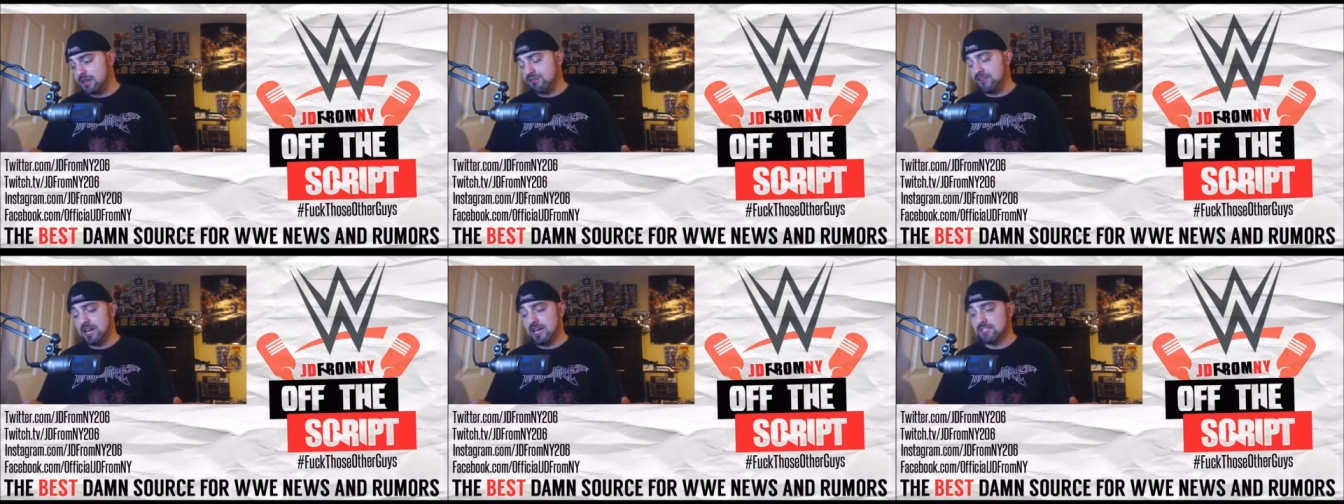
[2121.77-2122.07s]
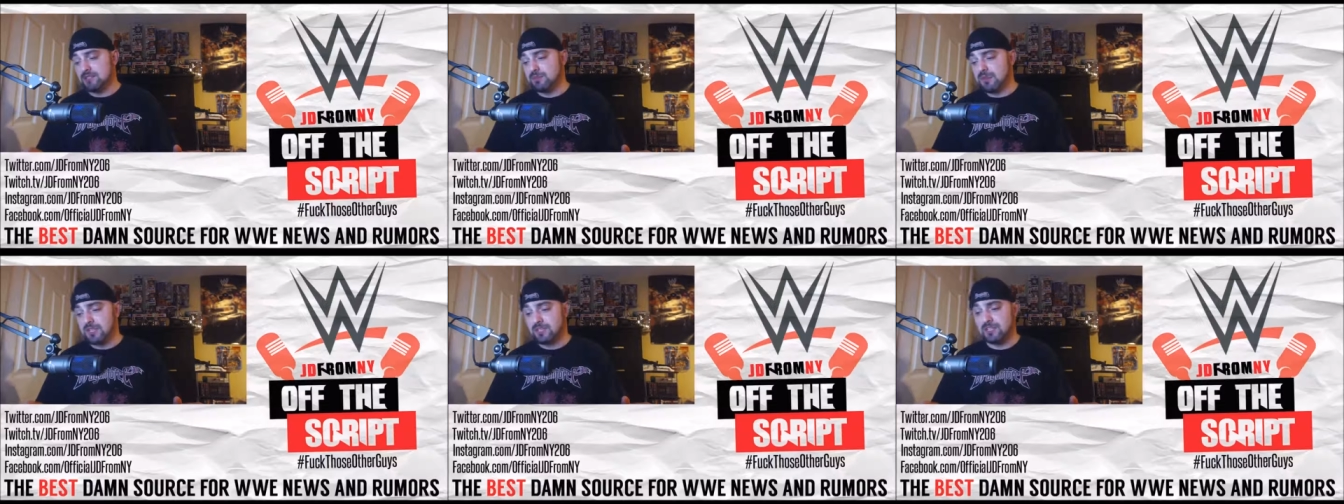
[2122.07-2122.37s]
if you
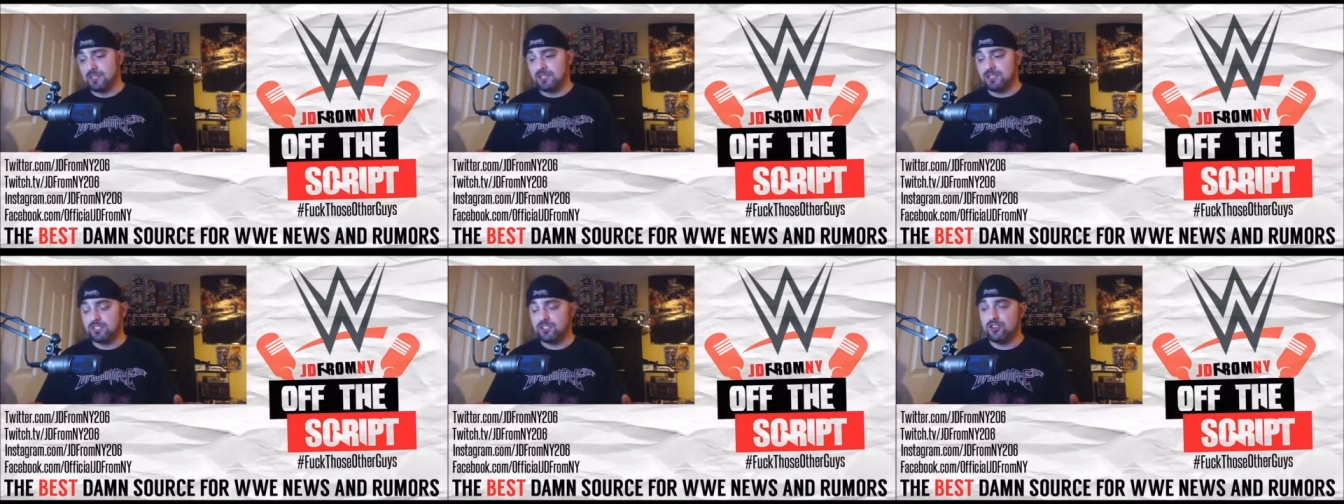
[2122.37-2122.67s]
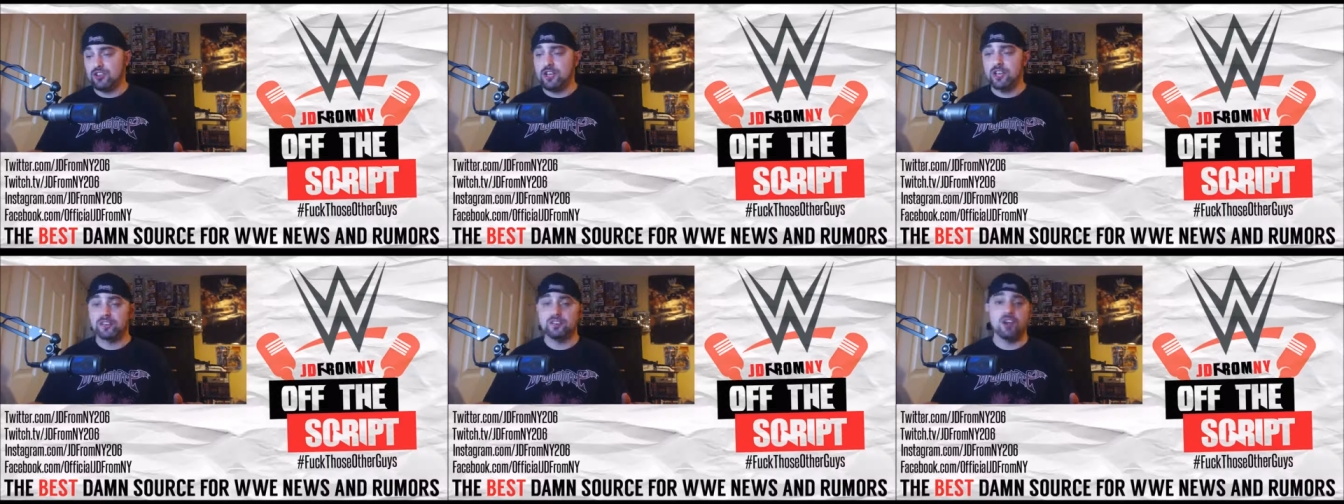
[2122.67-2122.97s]
guys missed
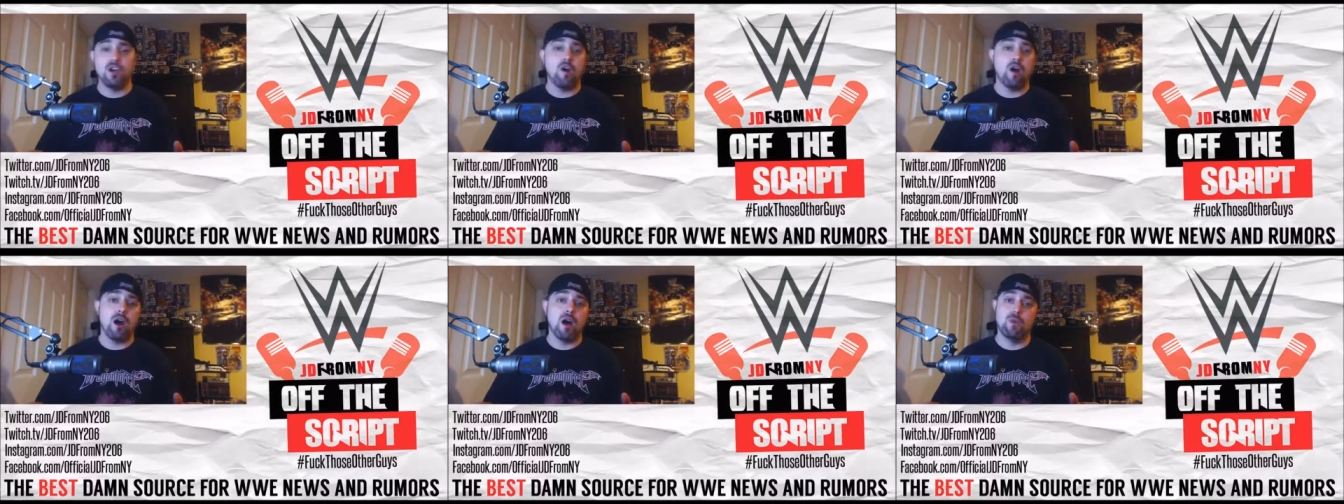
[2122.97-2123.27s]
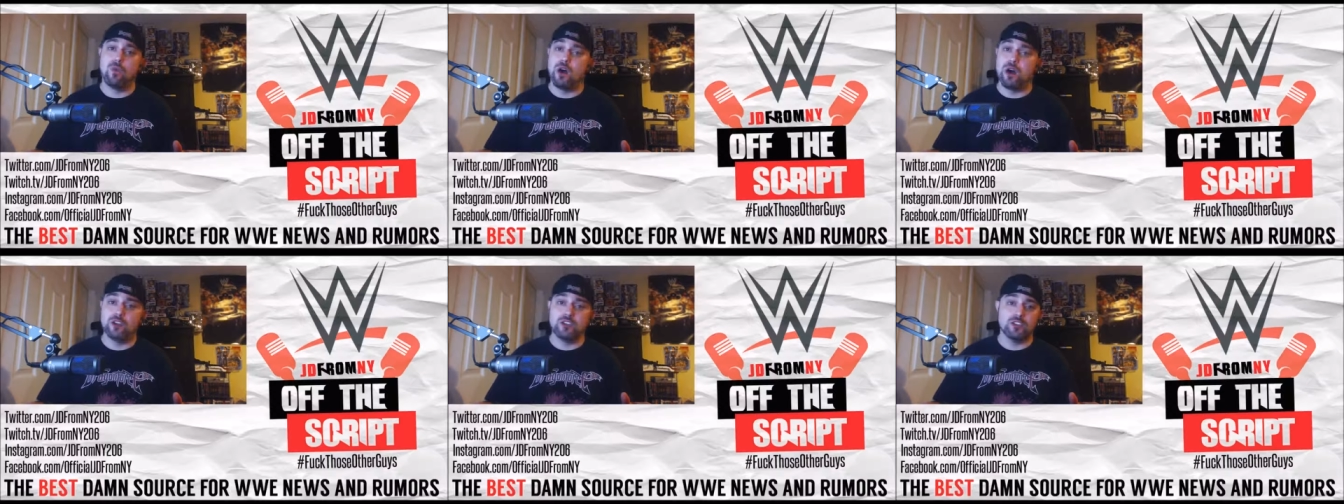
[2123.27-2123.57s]
this, you need to go
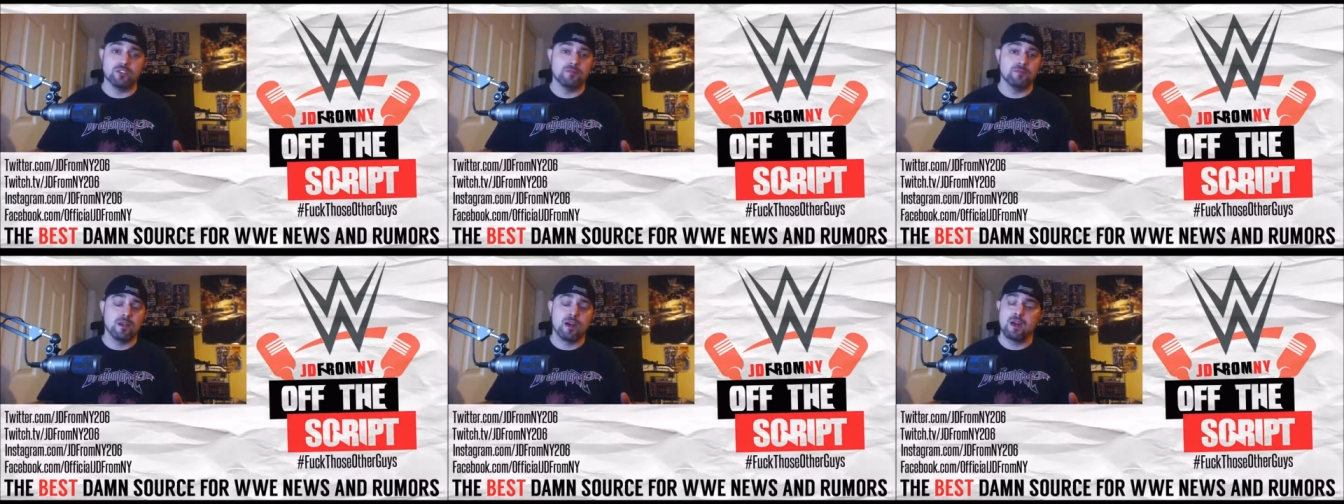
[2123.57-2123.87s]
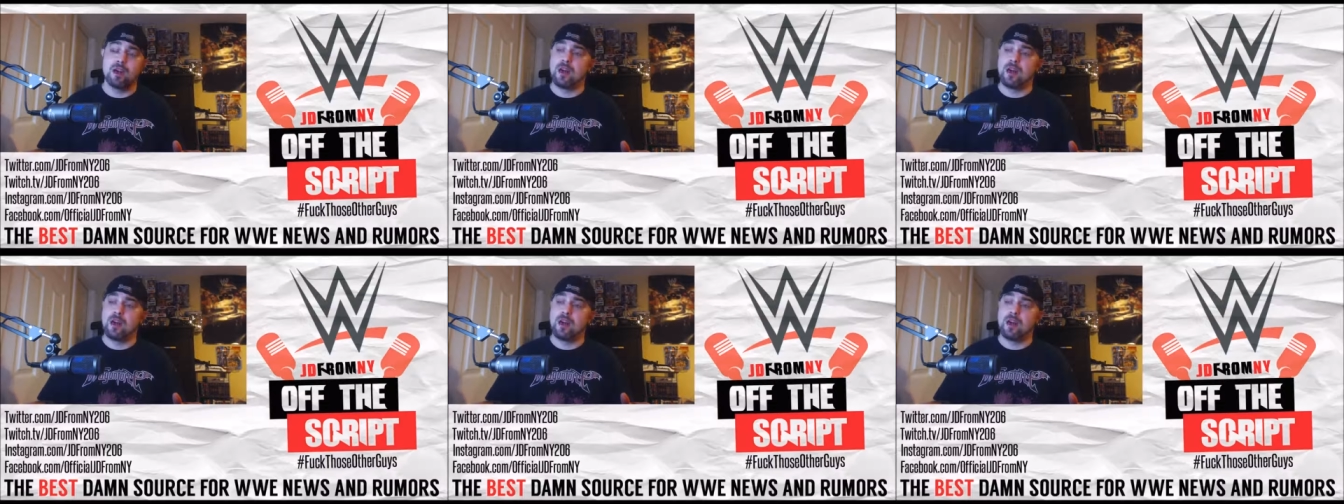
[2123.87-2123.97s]
out and watch it.